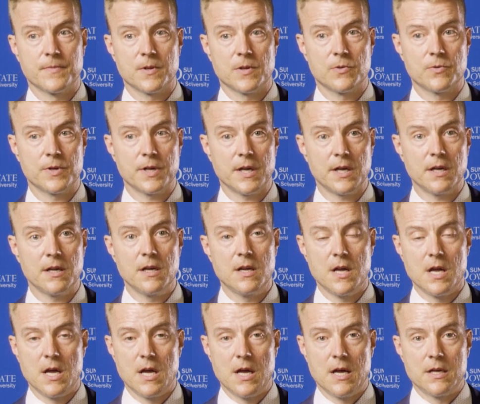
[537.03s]
Okay.
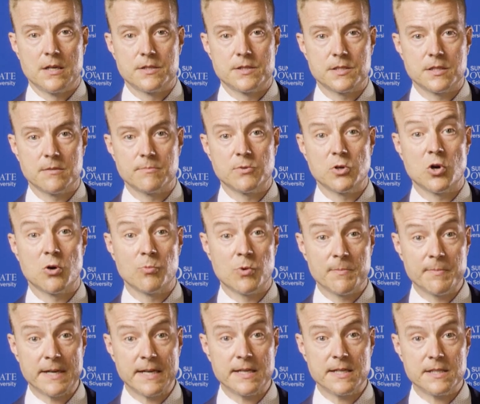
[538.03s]
Some
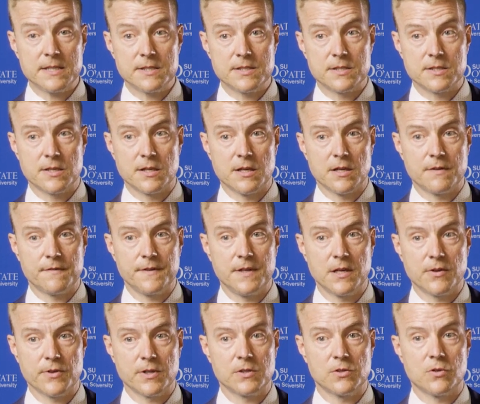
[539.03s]
comorbidities of
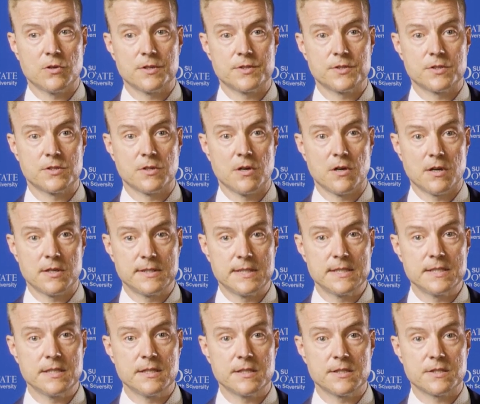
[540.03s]
hearing loss are
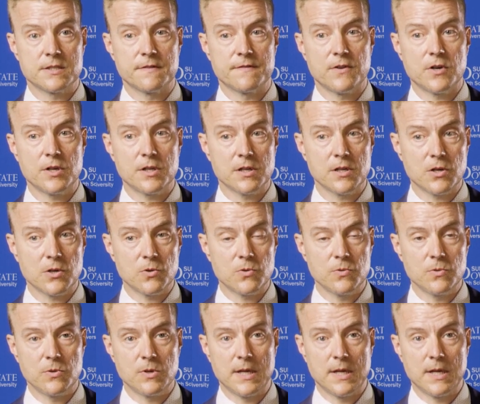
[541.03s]
dizziness and vertigo,